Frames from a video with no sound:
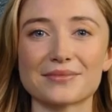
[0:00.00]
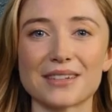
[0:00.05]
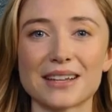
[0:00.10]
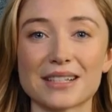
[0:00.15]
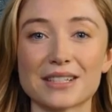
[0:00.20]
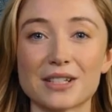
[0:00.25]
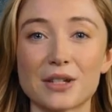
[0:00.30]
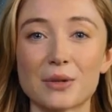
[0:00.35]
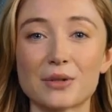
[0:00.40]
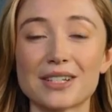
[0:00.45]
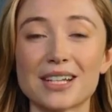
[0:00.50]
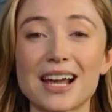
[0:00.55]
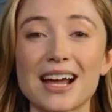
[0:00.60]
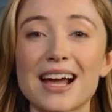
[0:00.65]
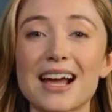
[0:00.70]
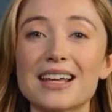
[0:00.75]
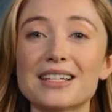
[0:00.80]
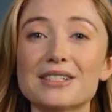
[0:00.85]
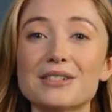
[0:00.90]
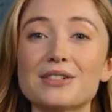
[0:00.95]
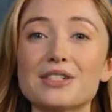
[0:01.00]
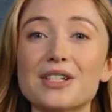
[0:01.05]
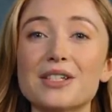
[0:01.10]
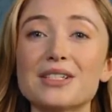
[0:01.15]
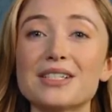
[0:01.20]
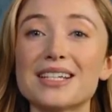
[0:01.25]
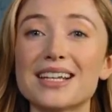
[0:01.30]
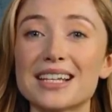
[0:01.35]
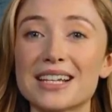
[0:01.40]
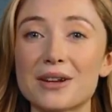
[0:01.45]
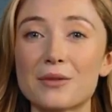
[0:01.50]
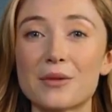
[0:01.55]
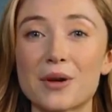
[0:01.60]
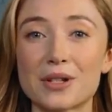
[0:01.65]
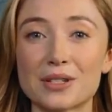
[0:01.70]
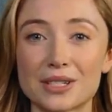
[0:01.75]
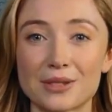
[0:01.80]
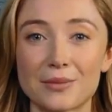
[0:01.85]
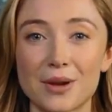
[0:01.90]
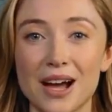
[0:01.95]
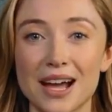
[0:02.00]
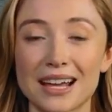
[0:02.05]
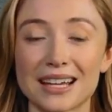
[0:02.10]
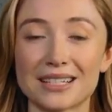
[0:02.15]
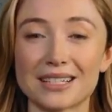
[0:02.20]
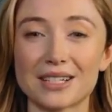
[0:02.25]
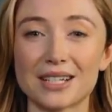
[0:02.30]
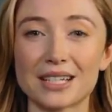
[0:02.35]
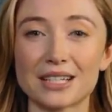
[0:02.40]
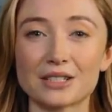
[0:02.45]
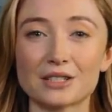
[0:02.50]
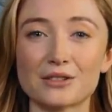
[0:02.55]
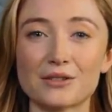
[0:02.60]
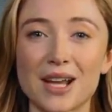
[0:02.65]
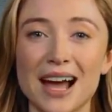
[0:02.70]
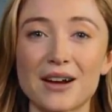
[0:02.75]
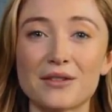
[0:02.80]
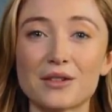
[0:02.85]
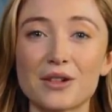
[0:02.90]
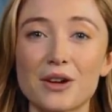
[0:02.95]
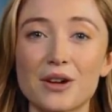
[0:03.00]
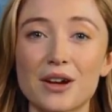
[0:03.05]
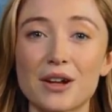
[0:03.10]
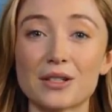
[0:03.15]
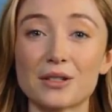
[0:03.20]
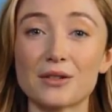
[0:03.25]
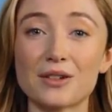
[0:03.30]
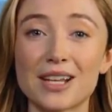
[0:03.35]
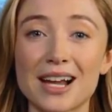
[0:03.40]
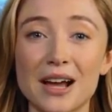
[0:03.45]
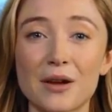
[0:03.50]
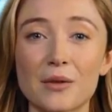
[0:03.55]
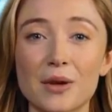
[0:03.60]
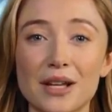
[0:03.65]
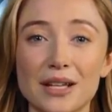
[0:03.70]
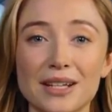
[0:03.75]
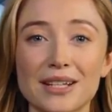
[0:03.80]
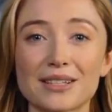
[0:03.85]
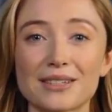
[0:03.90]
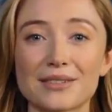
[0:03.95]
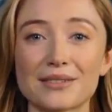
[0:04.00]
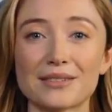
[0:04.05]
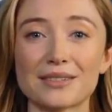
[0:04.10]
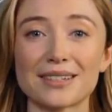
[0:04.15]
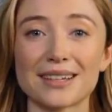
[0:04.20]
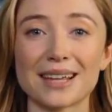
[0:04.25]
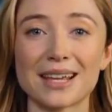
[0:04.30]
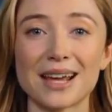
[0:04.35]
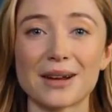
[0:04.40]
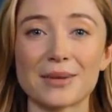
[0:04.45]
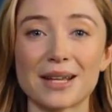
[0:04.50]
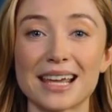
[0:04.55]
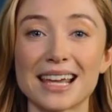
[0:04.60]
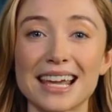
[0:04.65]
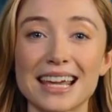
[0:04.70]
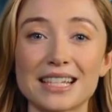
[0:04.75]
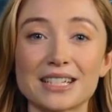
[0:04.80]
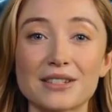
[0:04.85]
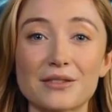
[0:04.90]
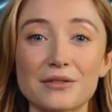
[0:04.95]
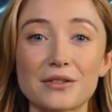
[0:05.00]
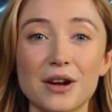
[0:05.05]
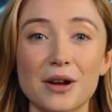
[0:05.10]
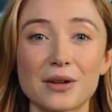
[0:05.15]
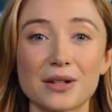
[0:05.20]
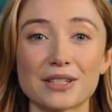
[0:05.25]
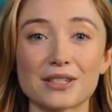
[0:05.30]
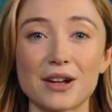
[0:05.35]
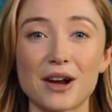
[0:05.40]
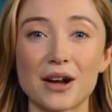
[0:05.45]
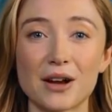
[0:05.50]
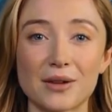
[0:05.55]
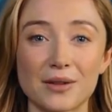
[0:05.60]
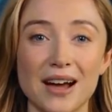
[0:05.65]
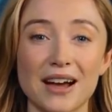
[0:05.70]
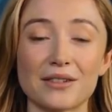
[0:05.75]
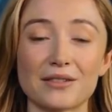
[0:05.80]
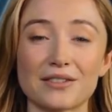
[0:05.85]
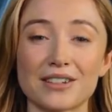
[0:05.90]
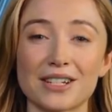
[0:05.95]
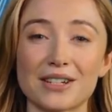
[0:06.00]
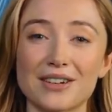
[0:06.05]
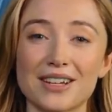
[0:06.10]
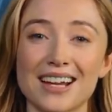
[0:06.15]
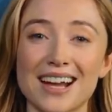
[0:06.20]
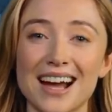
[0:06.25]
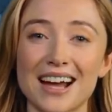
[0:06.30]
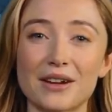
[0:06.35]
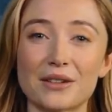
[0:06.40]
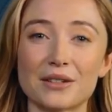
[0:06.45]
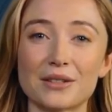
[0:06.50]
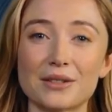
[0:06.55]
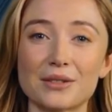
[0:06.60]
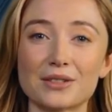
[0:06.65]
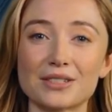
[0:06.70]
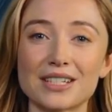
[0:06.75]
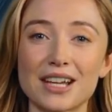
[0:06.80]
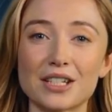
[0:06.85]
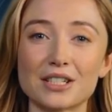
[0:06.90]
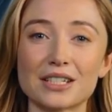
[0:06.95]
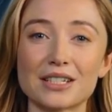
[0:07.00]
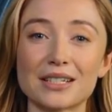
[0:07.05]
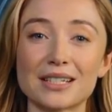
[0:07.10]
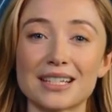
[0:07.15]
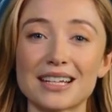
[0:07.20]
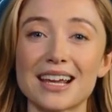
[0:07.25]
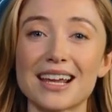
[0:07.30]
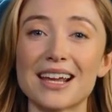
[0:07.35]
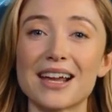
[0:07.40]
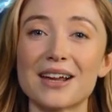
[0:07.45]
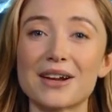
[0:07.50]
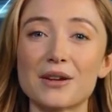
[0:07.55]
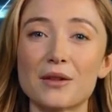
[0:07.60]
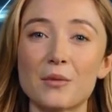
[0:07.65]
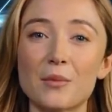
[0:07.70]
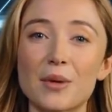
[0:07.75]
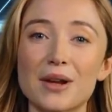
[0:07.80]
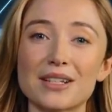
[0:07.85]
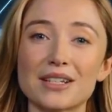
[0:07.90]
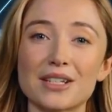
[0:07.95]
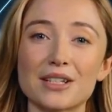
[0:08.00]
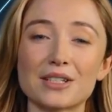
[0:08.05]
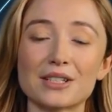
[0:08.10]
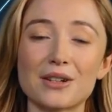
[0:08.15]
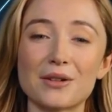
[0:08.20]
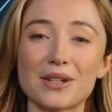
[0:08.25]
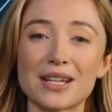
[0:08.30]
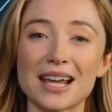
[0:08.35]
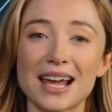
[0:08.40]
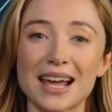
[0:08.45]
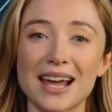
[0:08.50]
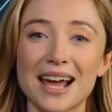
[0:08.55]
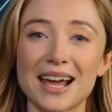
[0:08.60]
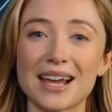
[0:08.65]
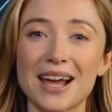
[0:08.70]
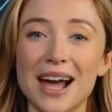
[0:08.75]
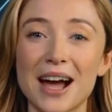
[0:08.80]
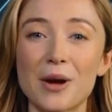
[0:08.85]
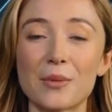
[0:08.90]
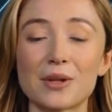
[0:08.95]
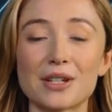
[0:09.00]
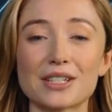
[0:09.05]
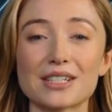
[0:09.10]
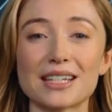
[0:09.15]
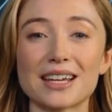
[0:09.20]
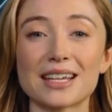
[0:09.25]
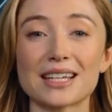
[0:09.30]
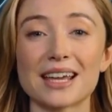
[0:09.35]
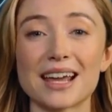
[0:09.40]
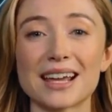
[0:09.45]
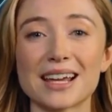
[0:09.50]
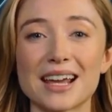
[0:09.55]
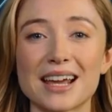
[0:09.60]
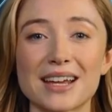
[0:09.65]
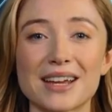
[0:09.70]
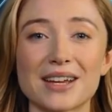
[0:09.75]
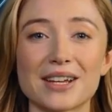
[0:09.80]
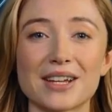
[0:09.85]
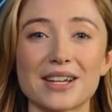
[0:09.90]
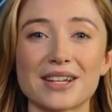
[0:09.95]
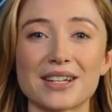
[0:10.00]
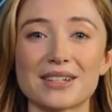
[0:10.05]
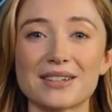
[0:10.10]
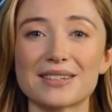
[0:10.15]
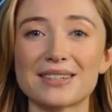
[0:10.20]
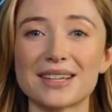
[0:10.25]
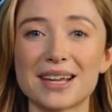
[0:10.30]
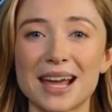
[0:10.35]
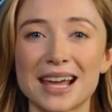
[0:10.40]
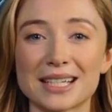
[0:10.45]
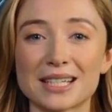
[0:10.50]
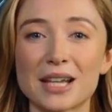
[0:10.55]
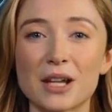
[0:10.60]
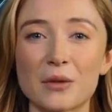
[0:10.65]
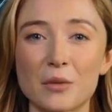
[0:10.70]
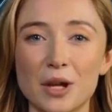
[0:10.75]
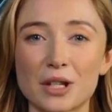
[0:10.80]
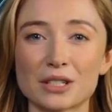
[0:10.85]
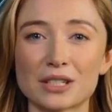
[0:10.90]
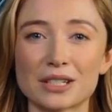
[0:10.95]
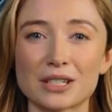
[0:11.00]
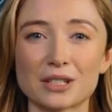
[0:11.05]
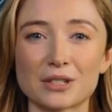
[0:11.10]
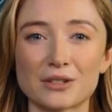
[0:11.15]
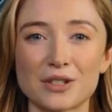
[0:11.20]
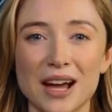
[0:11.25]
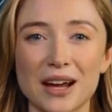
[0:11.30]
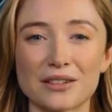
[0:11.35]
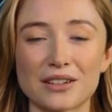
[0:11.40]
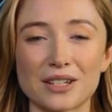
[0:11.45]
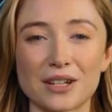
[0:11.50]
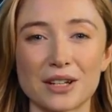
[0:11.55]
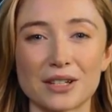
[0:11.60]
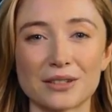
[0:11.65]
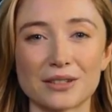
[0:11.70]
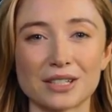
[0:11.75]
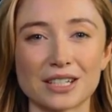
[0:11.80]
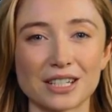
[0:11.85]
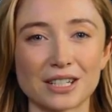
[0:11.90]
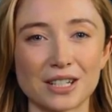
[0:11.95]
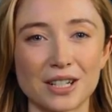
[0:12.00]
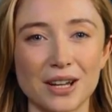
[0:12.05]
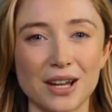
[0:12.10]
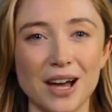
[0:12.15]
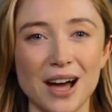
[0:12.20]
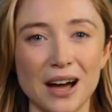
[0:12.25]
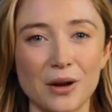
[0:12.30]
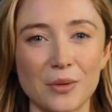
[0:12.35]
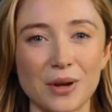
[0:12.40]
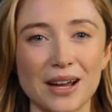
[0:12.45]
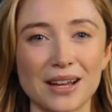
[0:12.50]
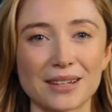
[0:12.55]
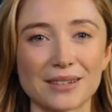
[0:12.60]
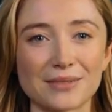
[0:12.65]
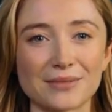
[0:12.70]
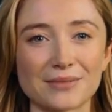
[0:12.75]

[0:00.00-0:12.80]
So data isn't just sitting in one spot, it's like a traveler on your network. Communication flow is all about figuring out who's touching the data, when they're doing it, and how much they're taking. It's like watching the traffic on your digital highway.